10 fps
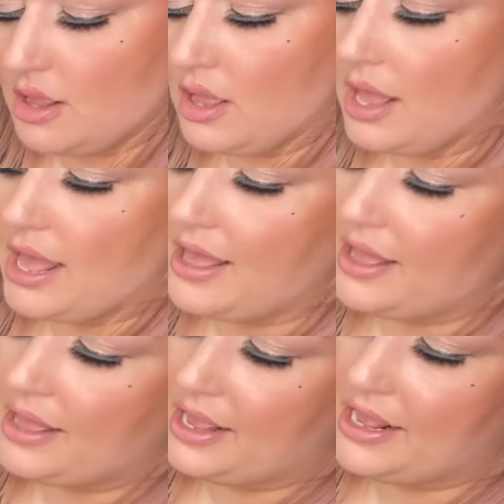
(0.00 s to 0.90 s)

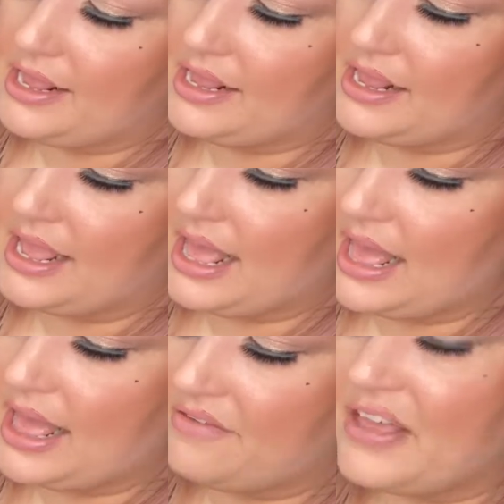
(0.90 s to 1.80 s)
I
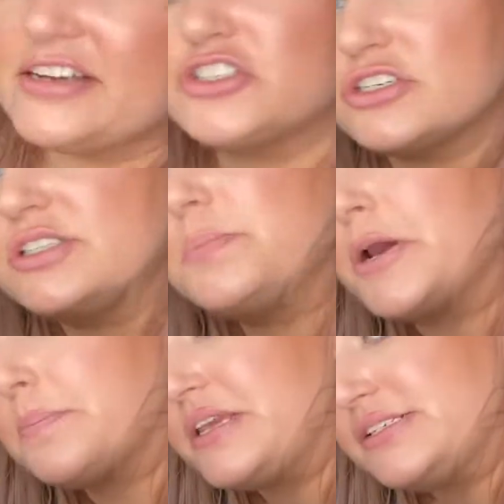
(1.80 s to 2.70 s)
have extra
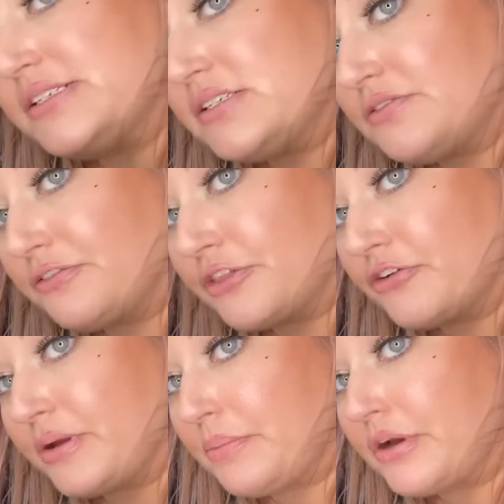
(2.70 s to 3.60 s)
spare pieces for the
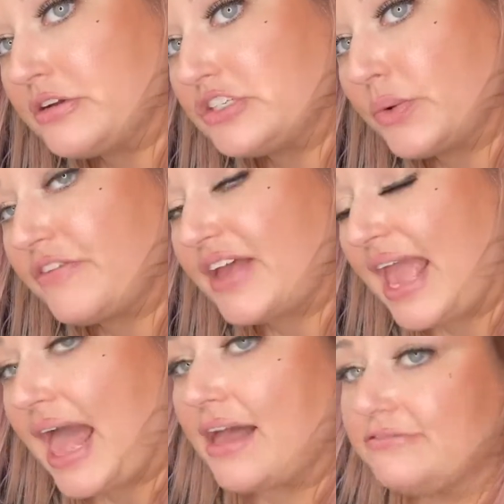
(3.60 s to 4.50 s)
crimper. So if I
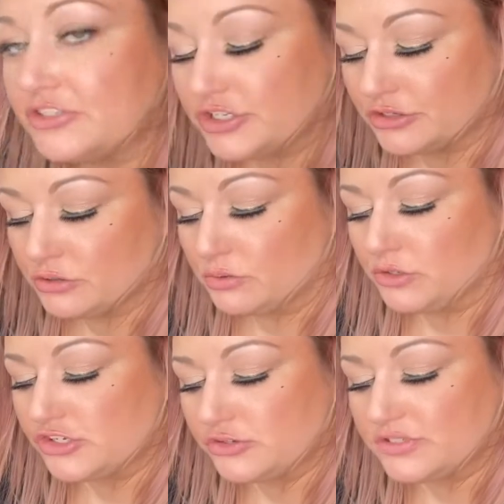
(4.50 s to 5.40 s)
have to
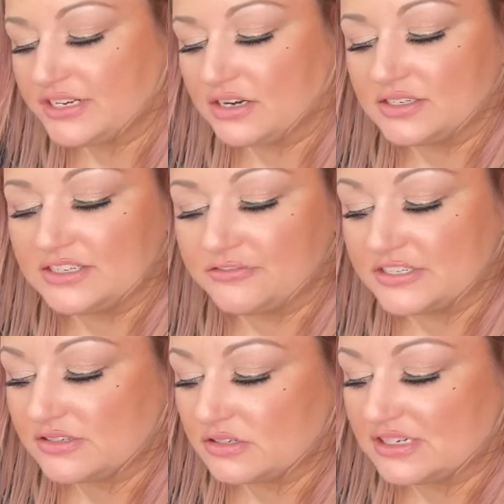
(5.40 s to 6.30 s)
use it on a
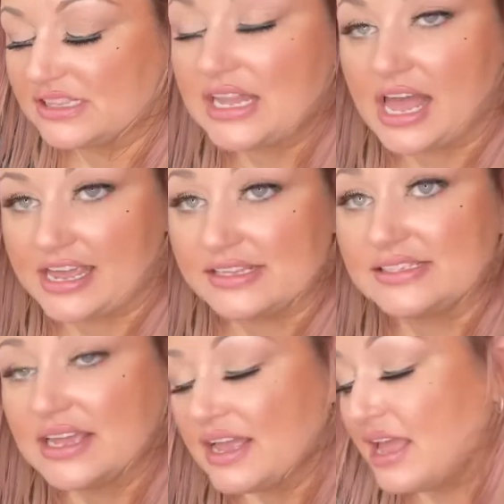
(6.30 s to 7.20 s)
different
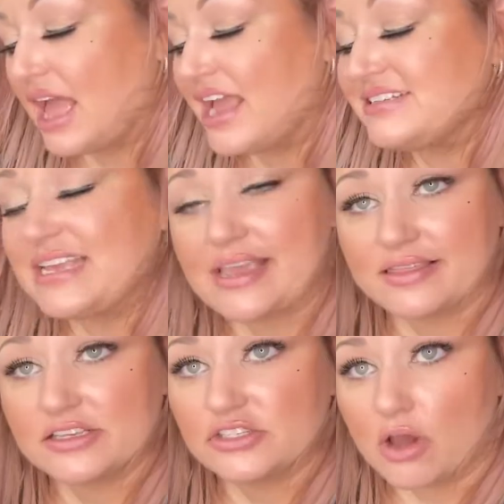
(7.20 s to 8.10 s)
client, I take
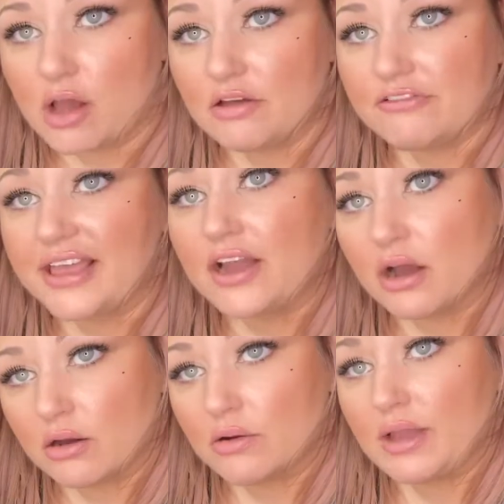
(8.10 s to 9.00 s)
this off, I
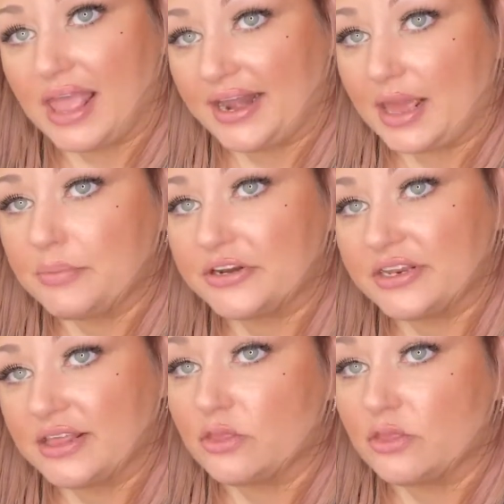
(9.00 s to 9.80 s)
go and I put it in the